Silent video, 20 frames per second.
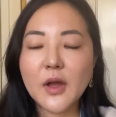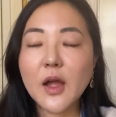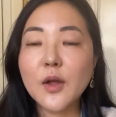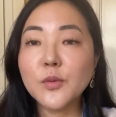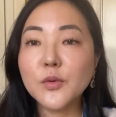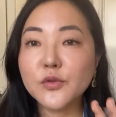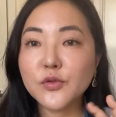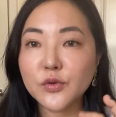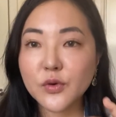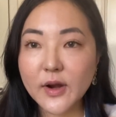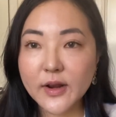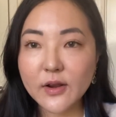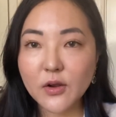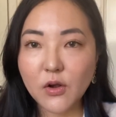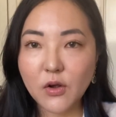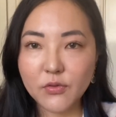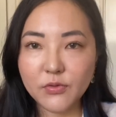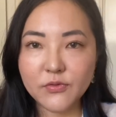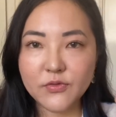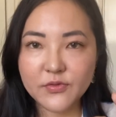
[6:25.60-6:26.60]
I will try it
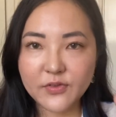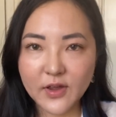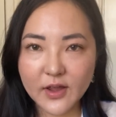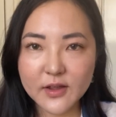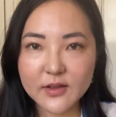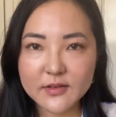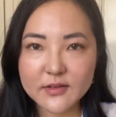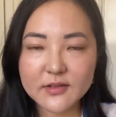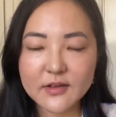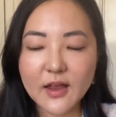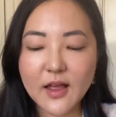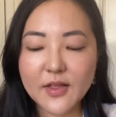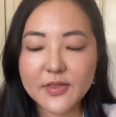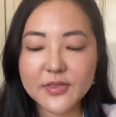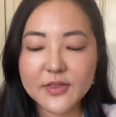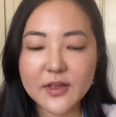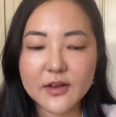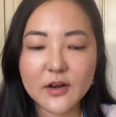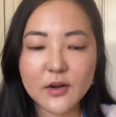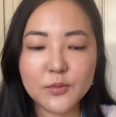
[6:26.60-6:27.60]
on first
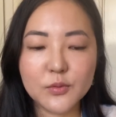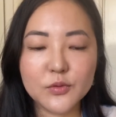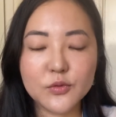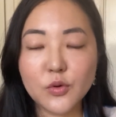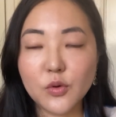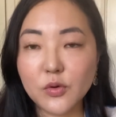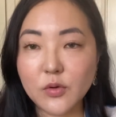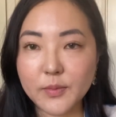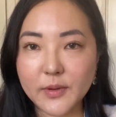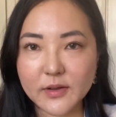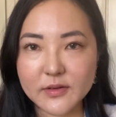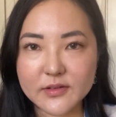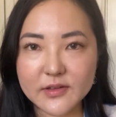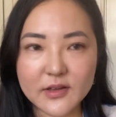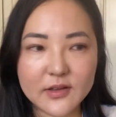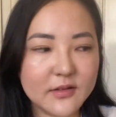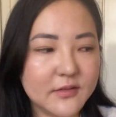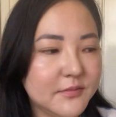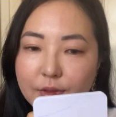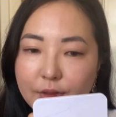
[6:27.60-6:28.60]
and then I will talk about it.